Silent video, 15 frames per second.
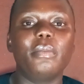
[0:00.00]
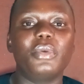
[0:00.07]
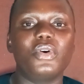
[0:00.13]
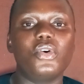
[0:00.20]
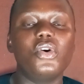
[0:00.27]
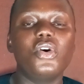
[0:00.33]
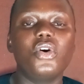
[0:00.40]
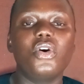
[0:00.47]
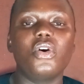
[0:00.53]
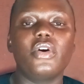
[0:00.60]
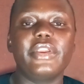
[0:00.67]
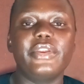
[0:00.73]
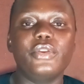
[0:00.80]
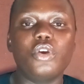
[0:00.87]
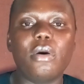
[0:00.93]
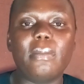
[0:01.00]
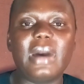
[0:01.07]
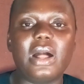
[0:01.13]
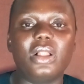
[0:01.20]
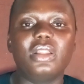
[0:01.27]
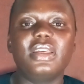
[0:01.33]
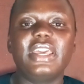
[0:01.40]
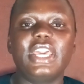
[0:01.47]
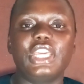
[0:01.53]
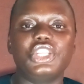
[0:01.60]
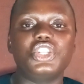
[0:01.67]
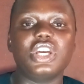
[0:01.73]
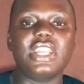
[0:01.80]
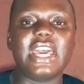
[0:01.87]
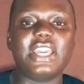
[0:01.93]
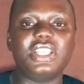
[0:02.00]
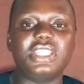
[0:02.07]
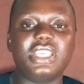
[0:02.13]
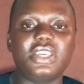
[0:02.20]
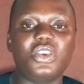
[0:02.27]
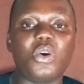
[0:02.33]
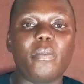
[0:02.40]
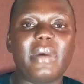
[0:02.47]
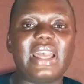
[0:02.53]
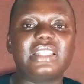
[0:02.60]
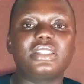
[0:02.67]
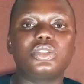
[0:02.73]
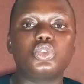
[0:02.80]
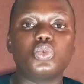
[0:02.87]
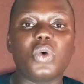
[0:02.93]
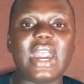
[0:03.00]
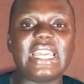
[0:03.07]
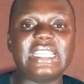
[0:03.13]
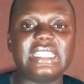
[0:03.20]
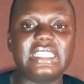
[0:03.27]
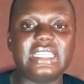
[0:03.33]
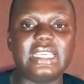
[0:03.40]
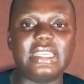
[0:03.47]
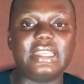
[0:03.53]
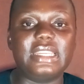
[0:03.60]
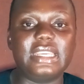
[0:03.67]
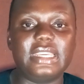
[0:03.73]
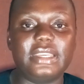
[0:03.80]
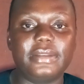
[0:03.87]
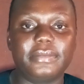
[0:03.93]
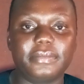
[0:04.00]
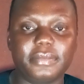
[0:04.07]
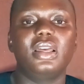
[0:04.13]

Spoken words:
But on a normal, ensure that you take your bath twice a day.